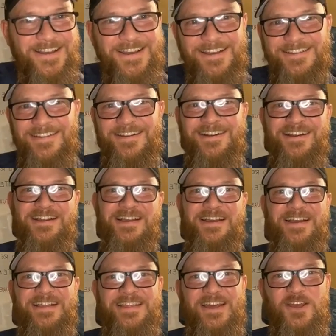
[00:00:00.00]
a like there.
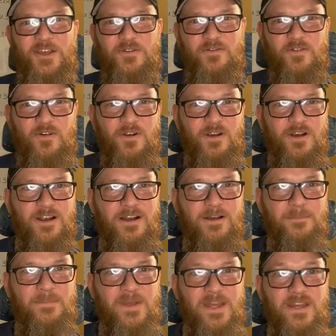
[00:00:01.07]
Thank you for
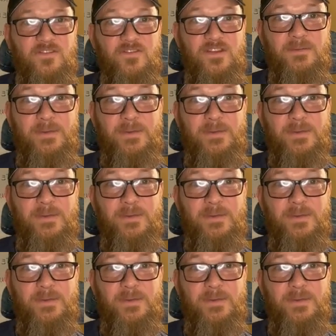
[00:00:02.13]
any